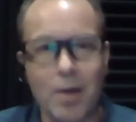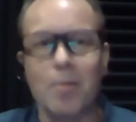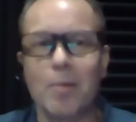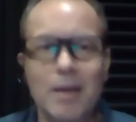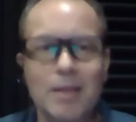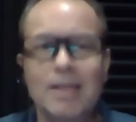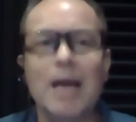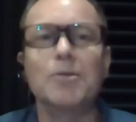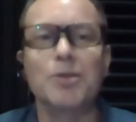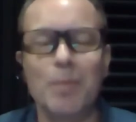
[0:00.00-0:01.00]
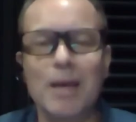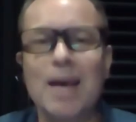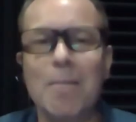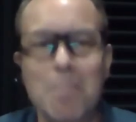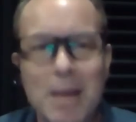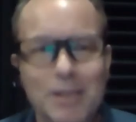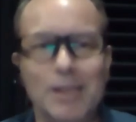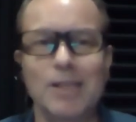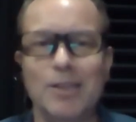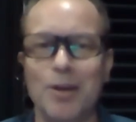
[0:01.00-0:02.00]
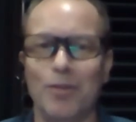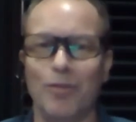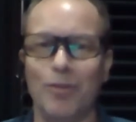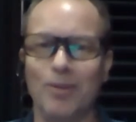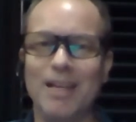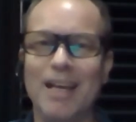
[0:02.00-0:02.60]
don't know. Sounds to me immensely stressful.